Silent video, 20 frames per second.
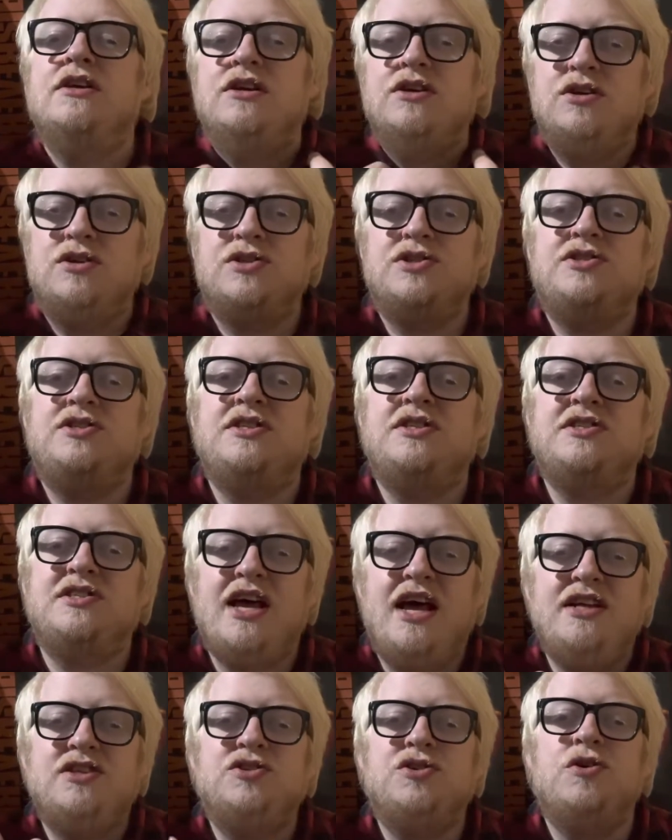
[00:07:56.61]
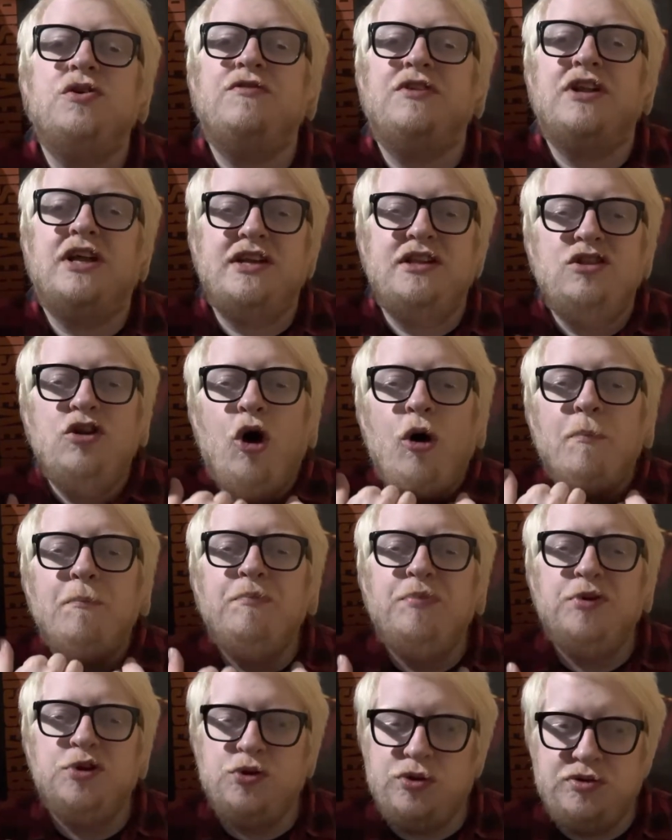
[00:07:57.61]
because there's that sort of like not
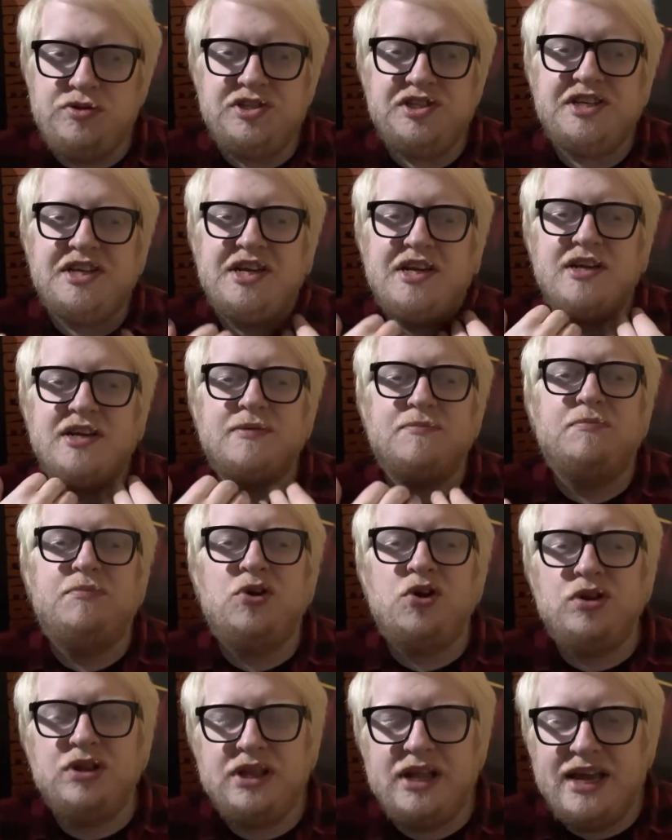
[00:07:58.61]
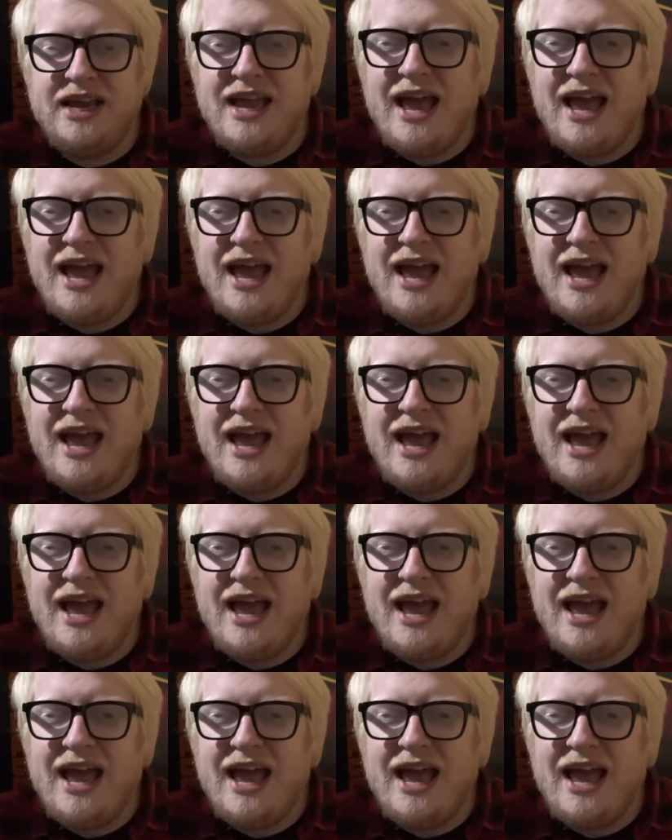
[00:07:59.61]
boozy but like